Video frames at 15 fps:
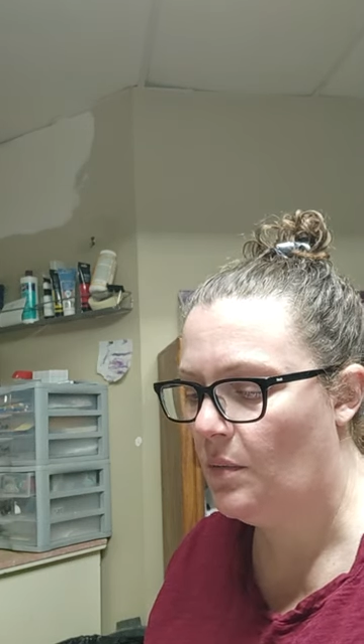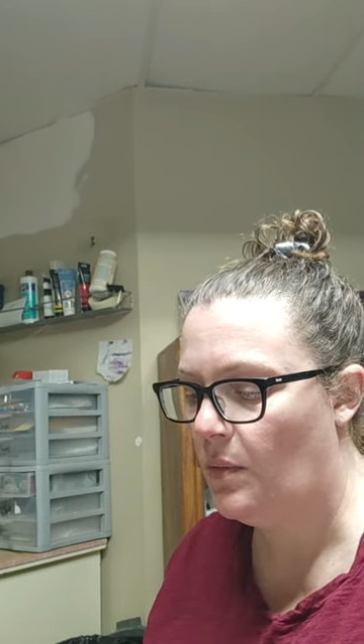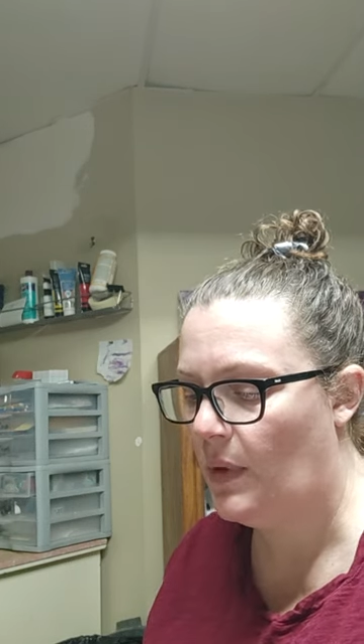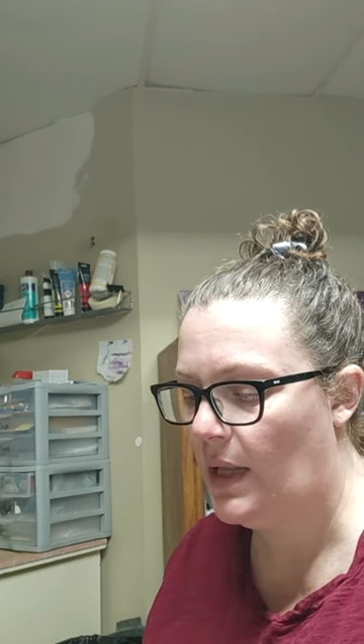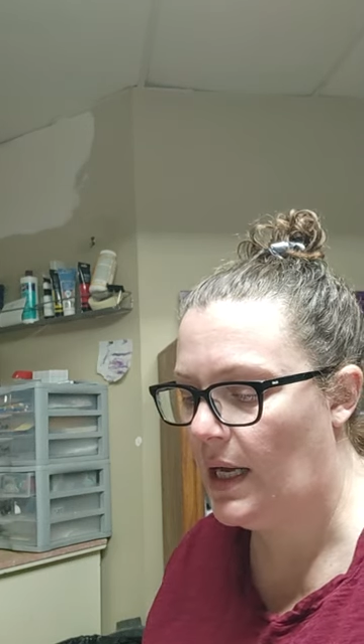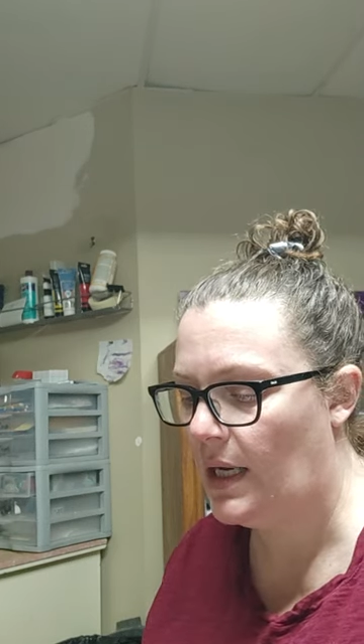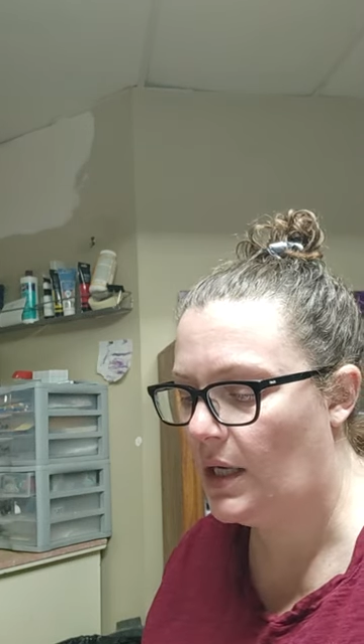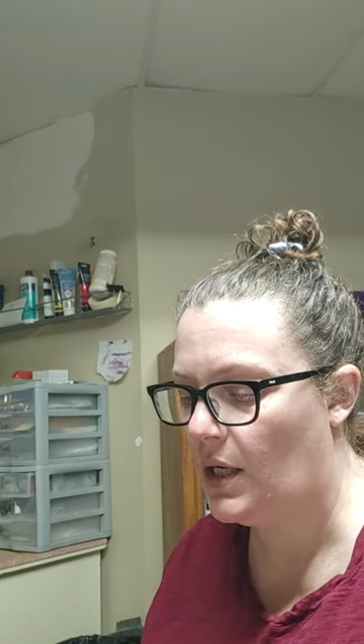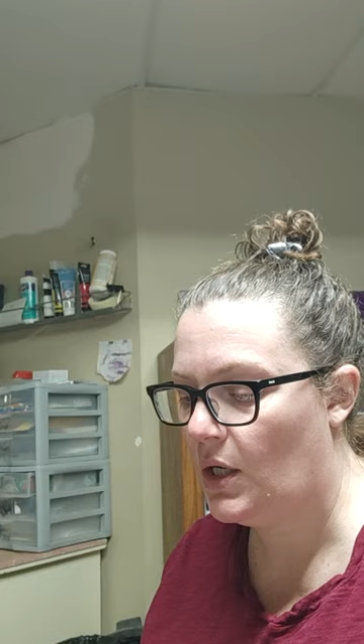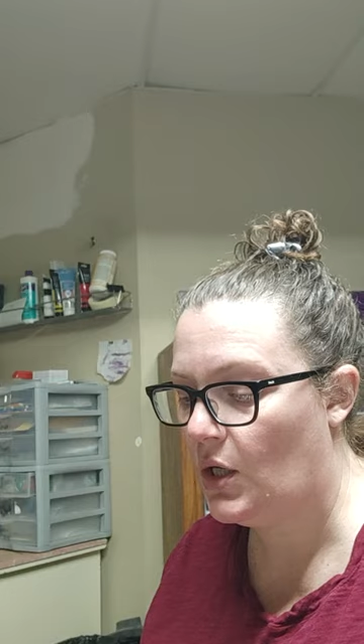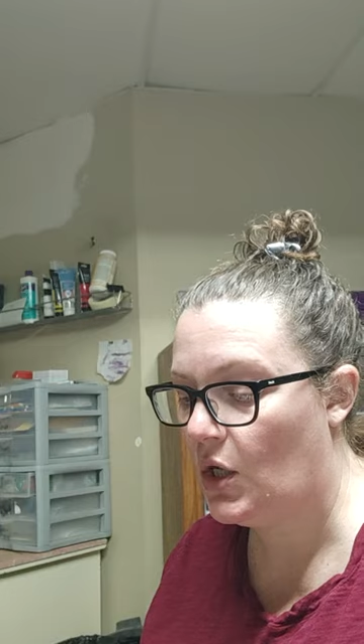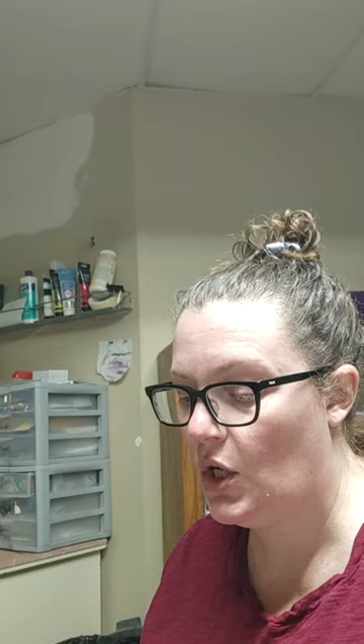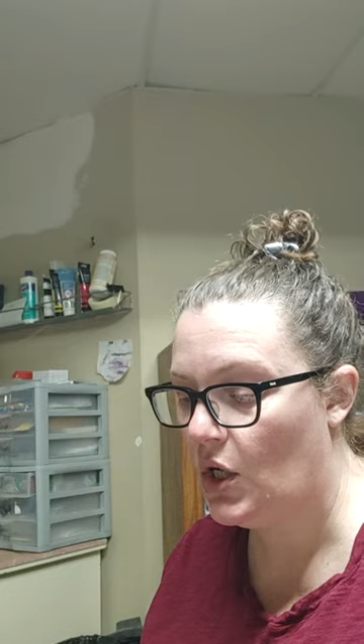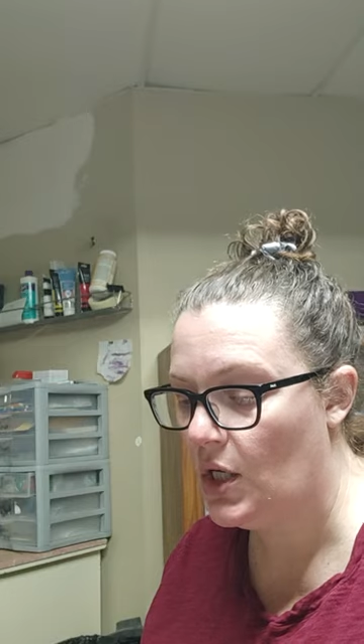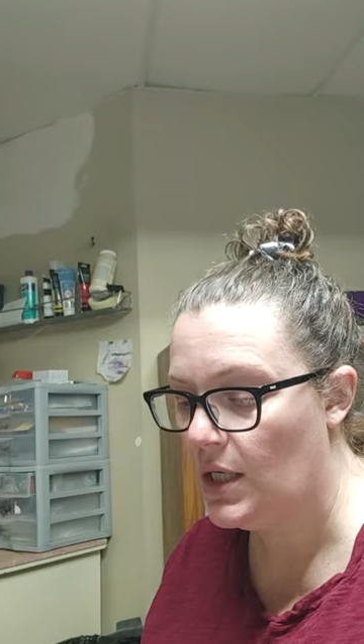black
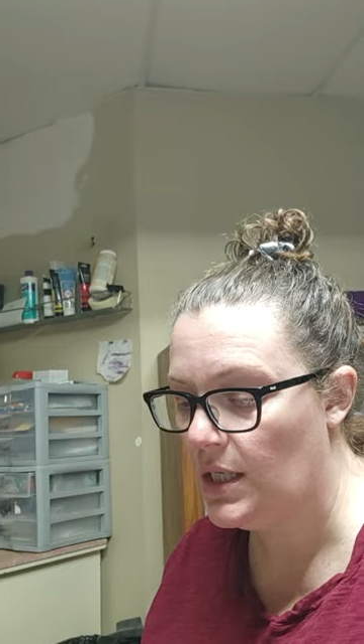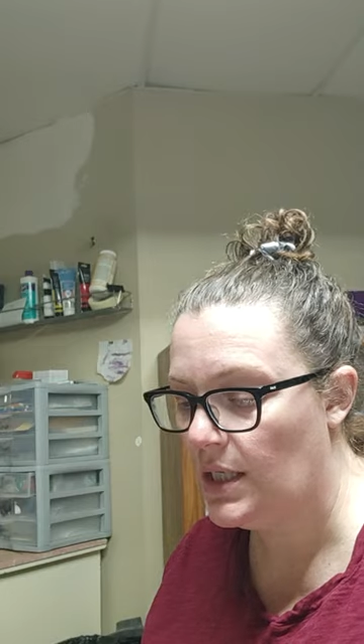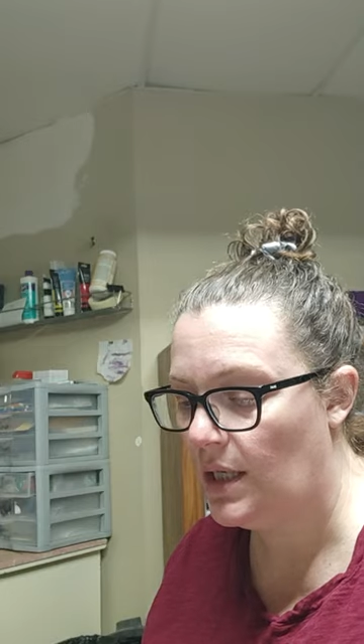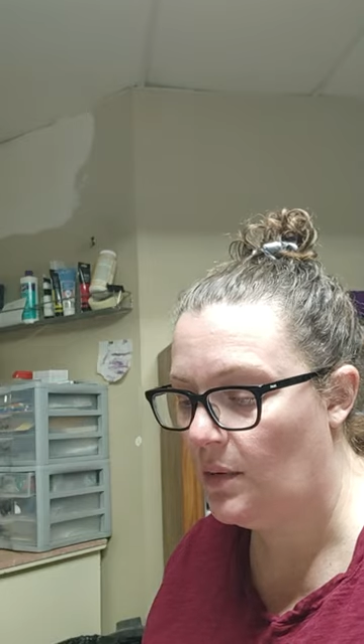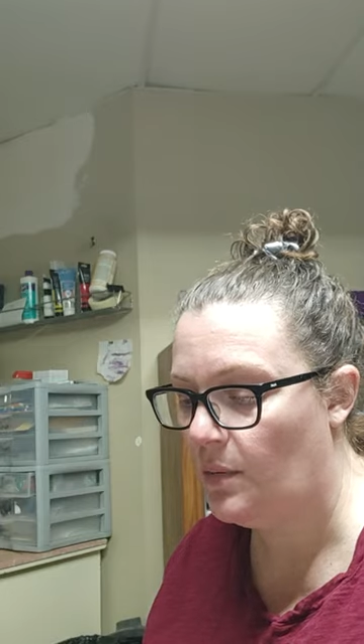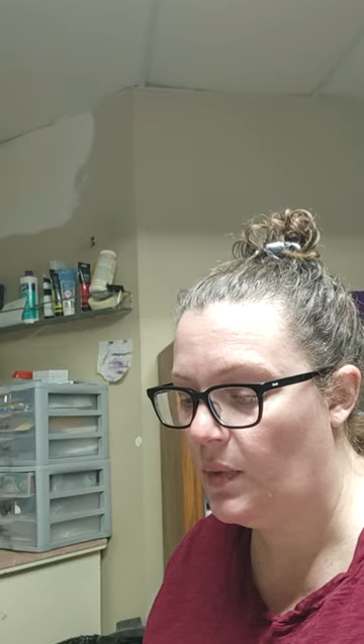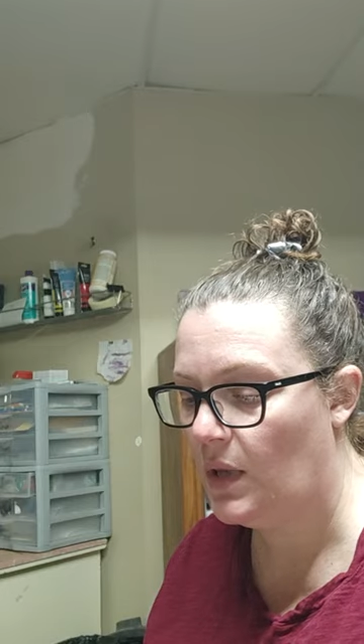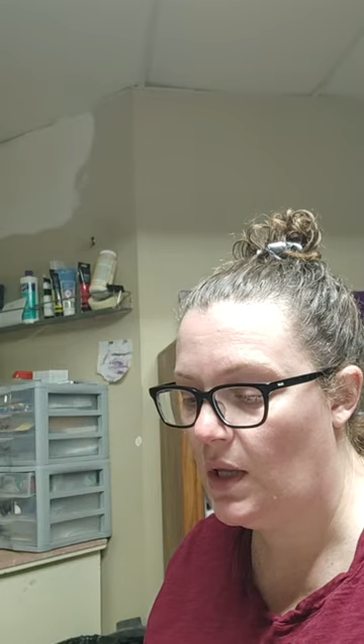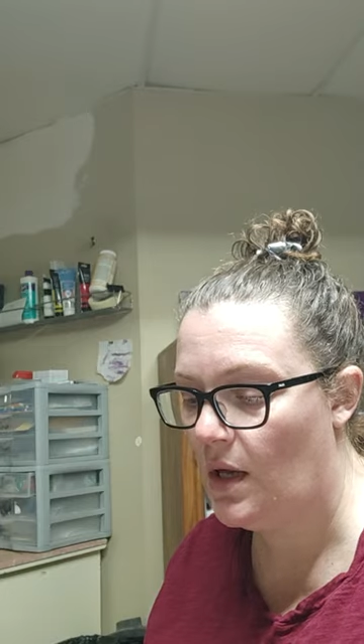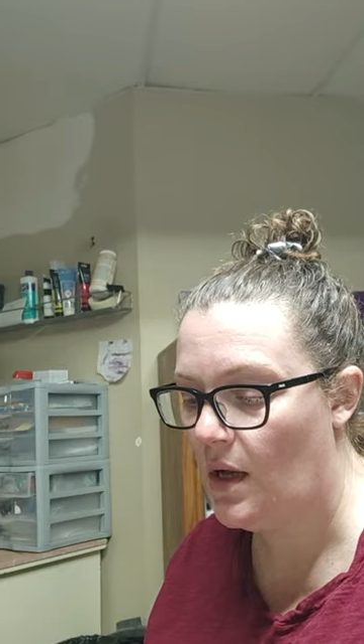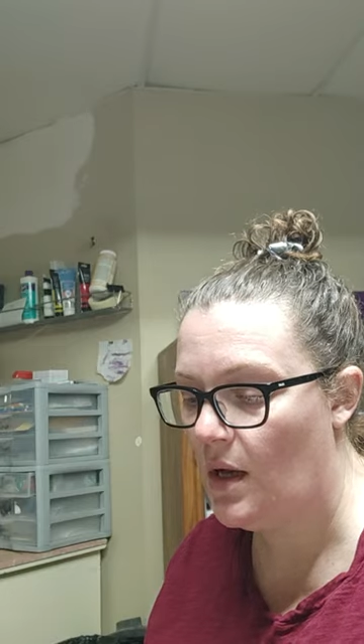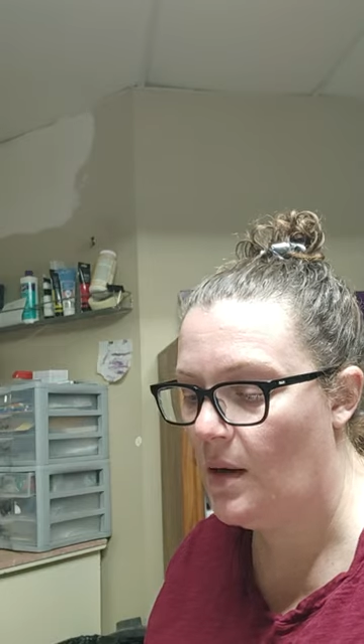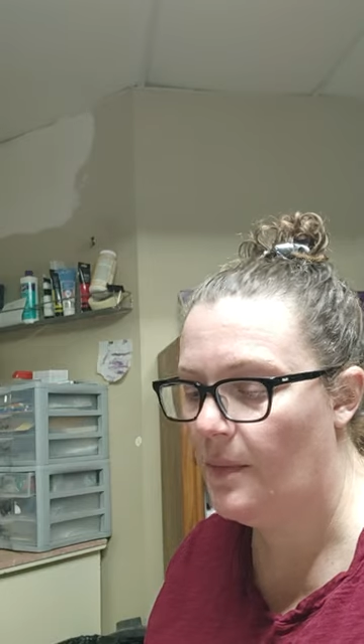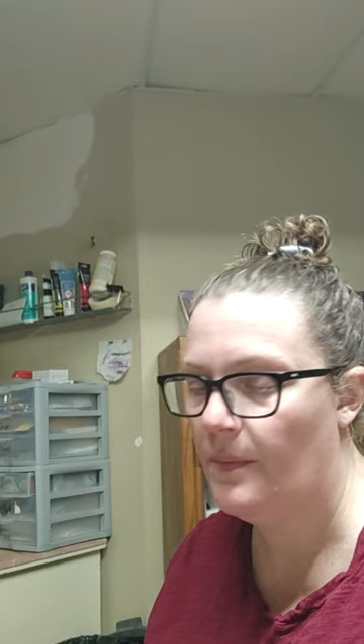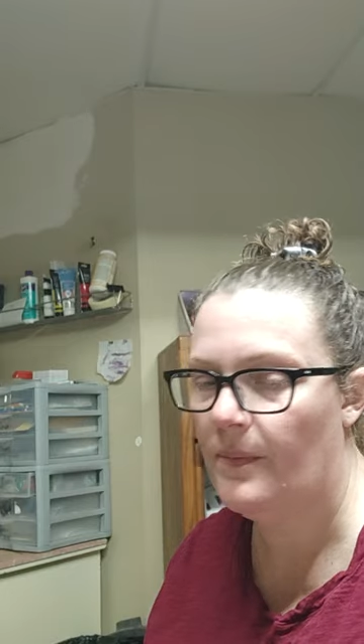currant and
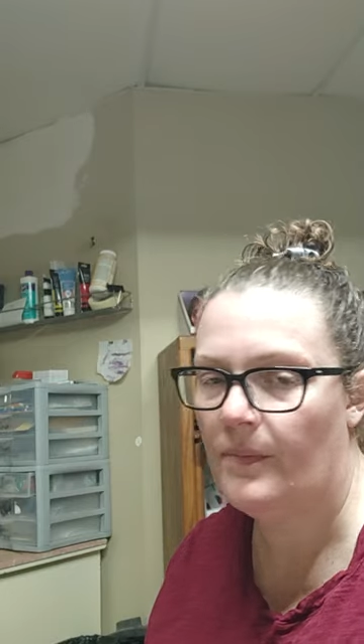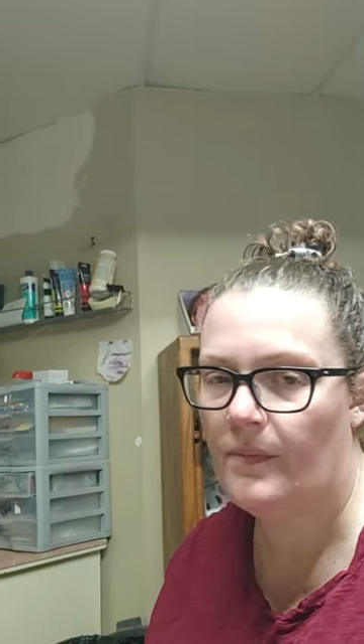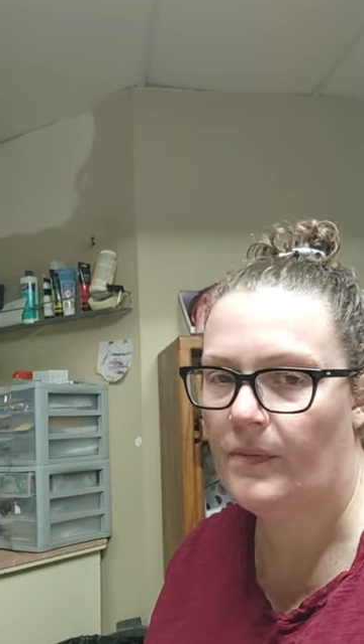plum,